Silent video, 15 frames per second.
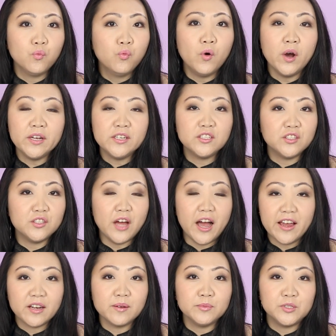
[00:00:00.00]
what
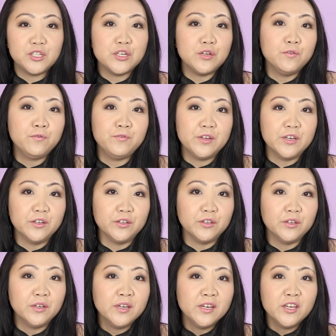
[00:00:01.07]
items do you
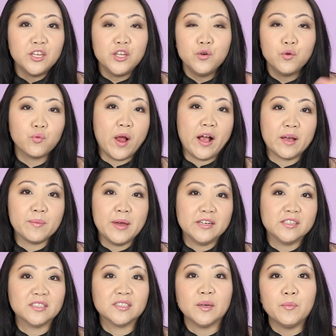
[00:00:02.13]
feel you'd
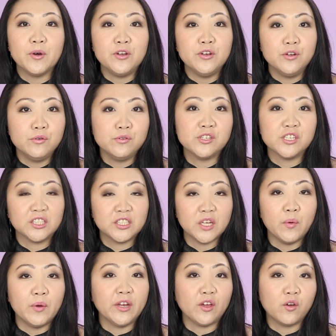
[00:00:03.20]
recommend to someone new to
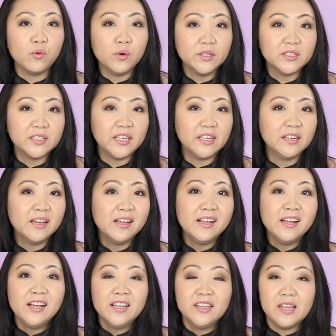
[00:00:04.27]
sewing and quilting.
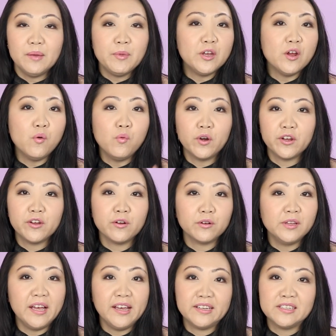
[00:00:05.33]
Let me know what are your
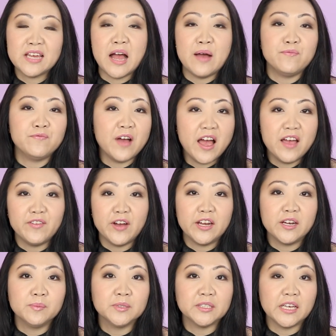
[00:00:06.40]
like top five
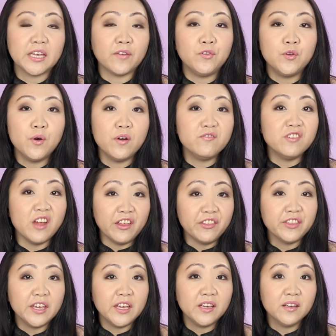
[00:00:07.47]
items, like if you have
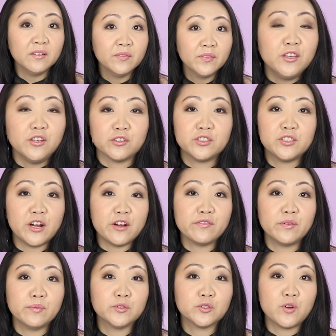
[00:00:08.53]
nothing, you're starting
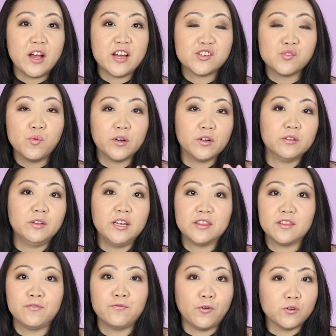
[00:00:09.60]
from scratch, what are like
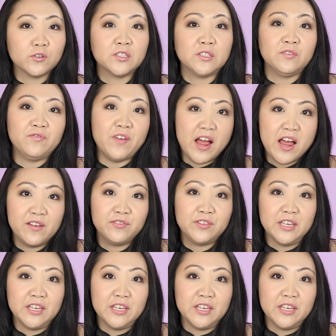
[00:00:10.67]
the first five